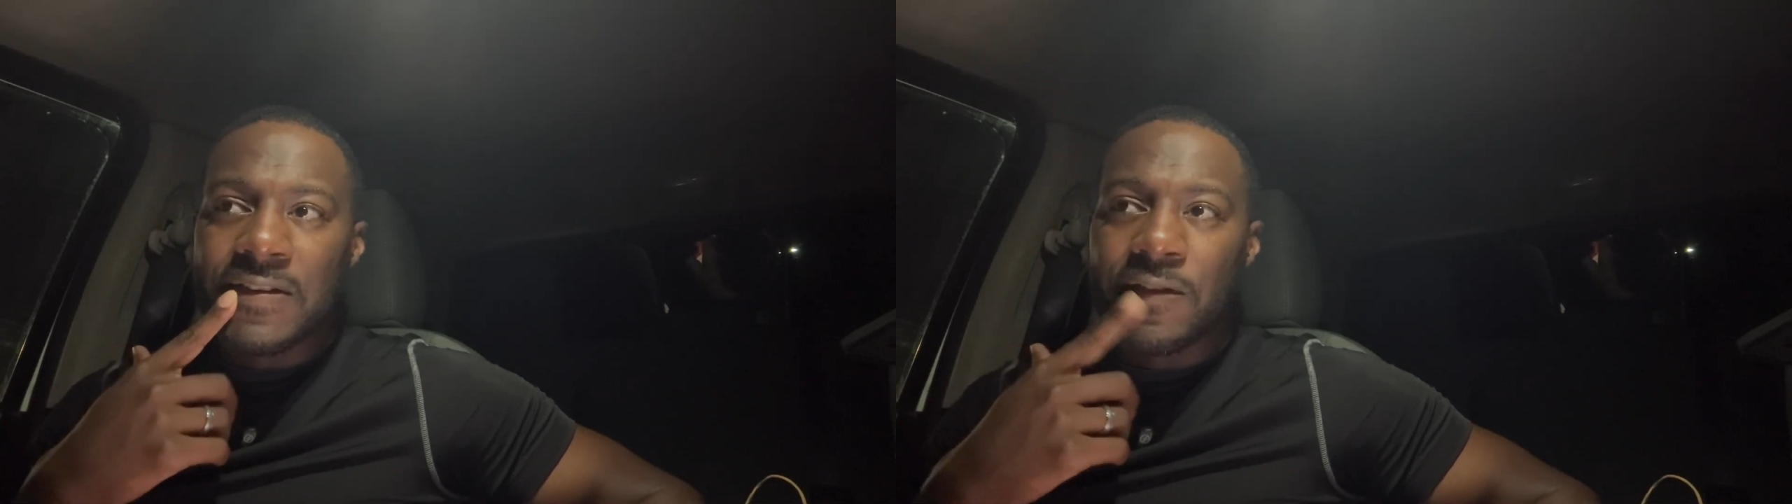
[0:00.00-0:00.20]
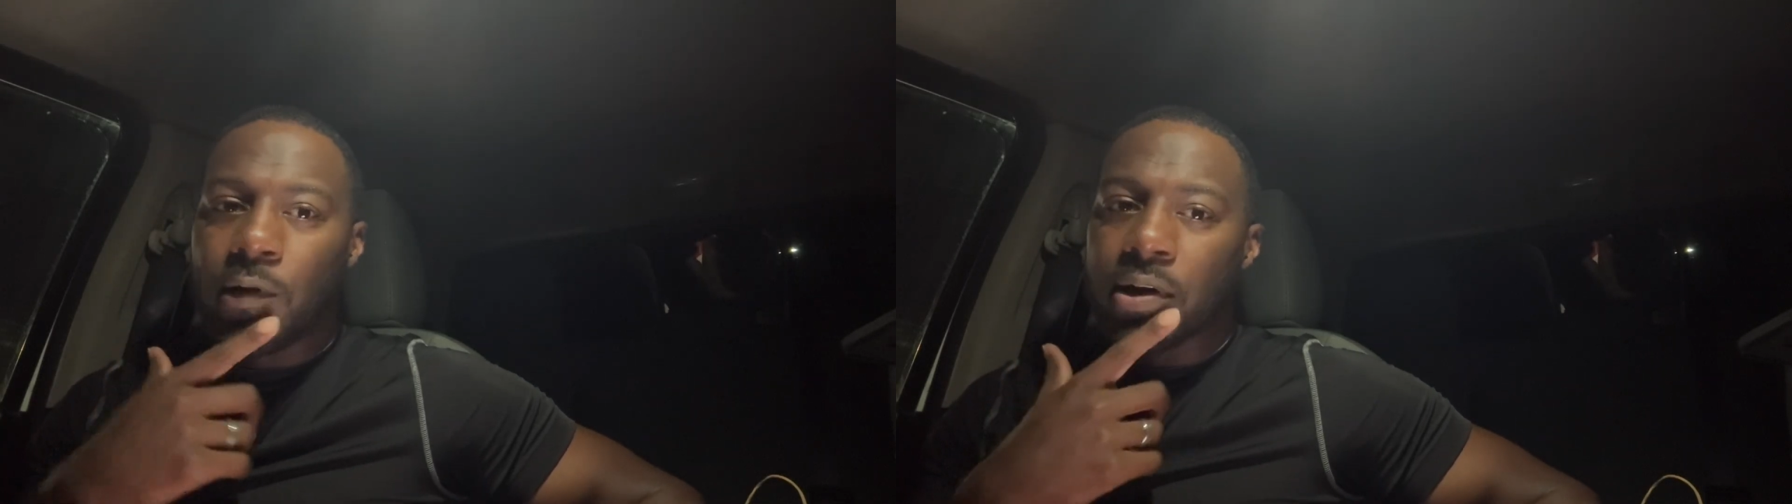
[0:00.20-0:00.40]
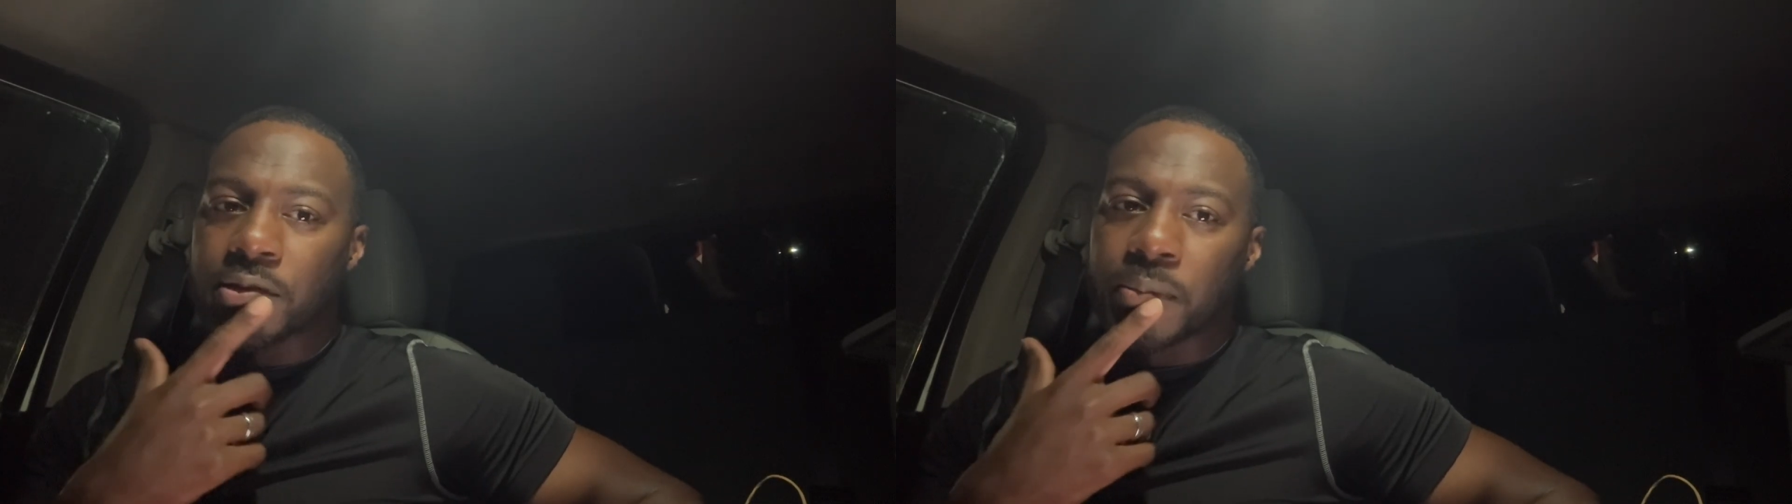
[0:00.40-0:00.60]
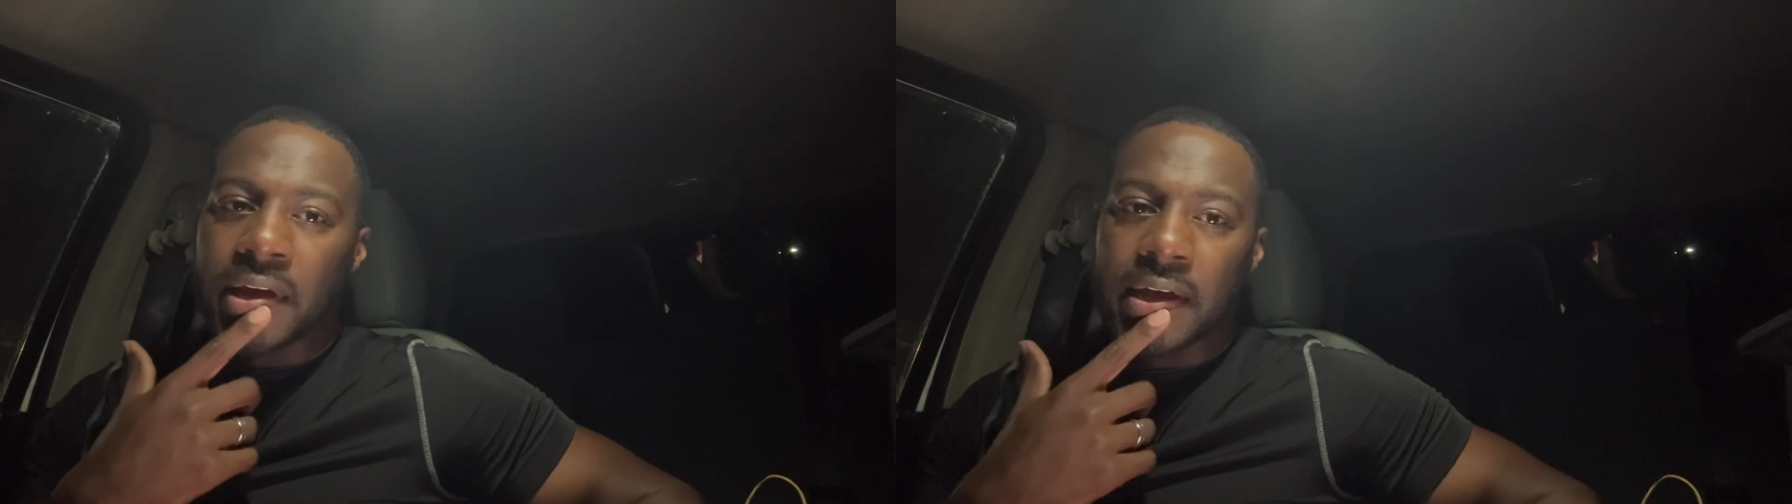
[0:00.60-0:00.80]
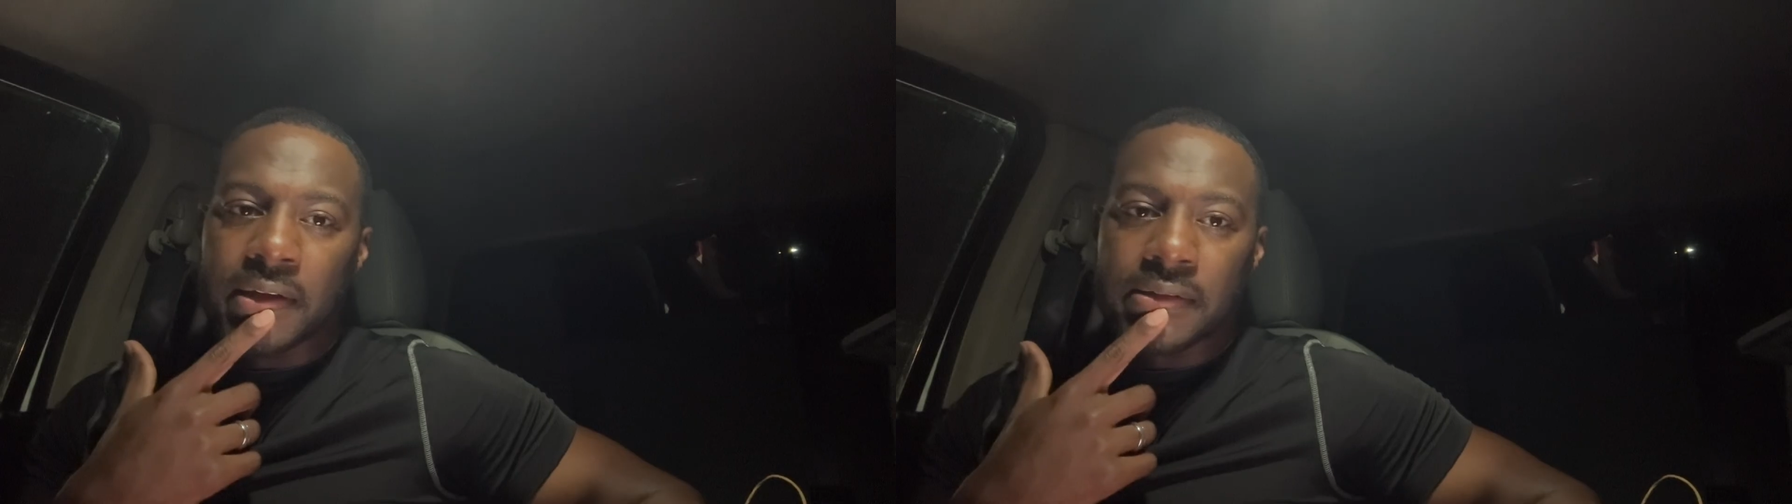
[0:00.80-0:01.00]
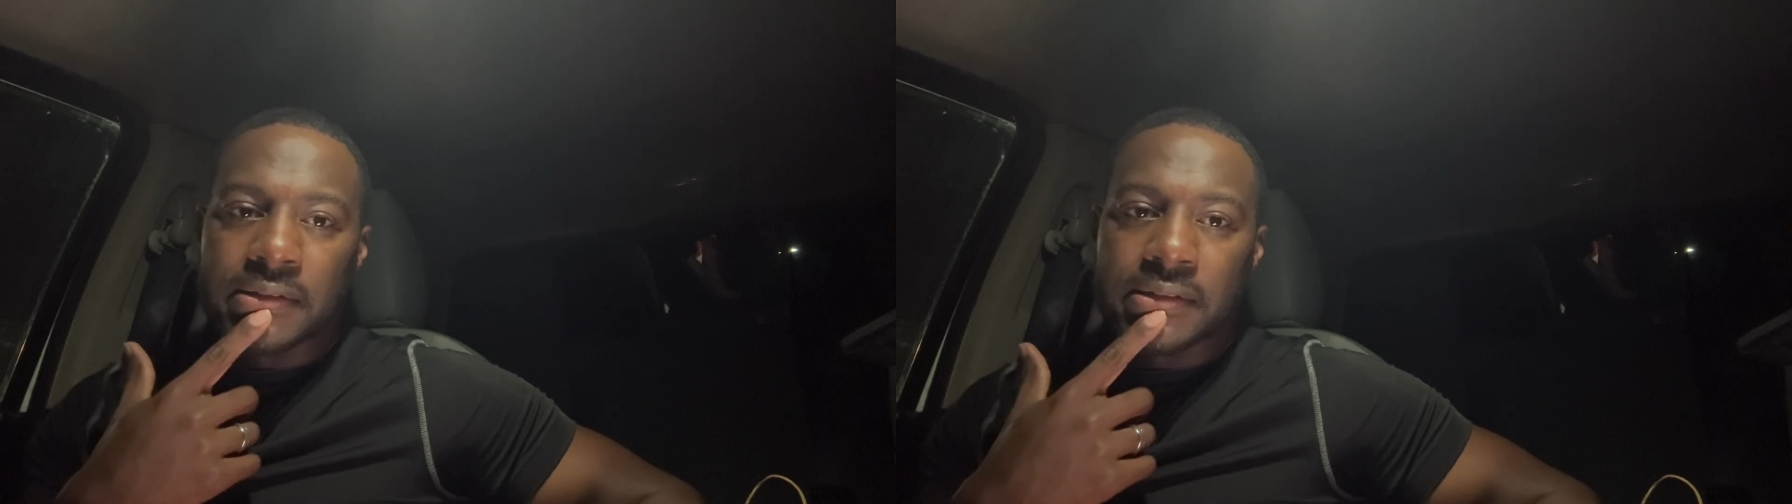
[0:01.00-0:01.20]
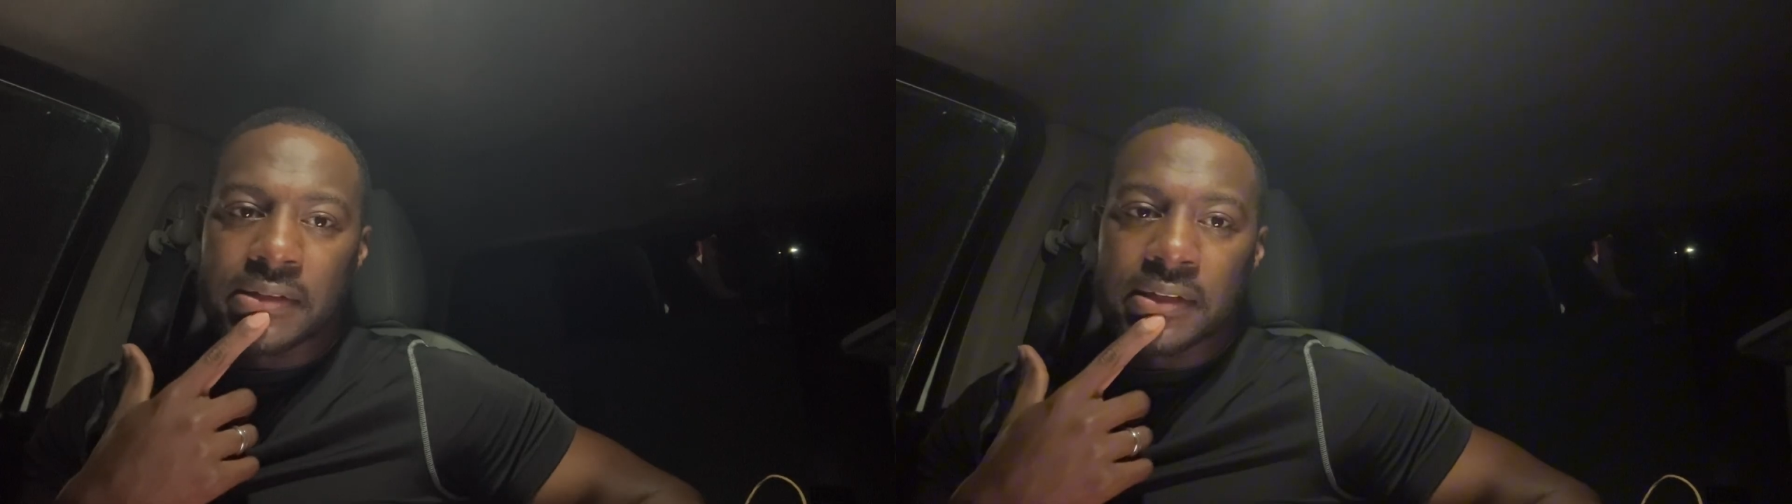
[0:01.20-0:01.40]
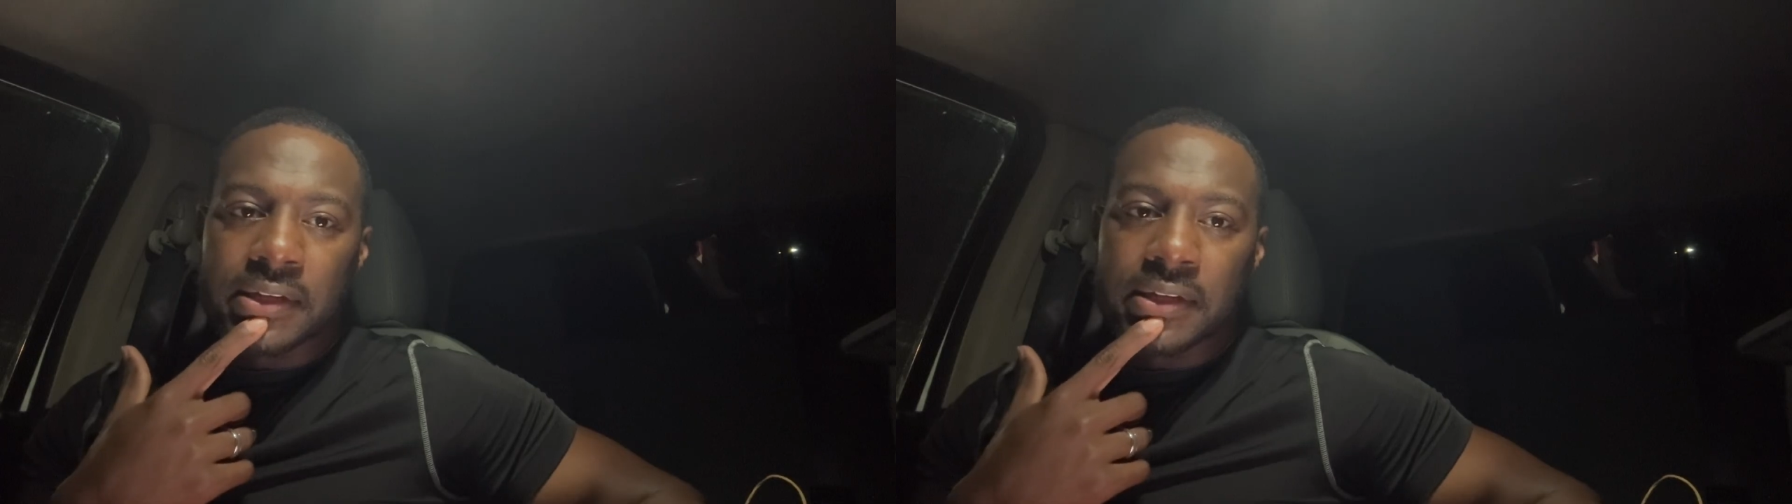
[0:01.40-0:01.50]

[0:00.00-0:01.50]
400 pounds.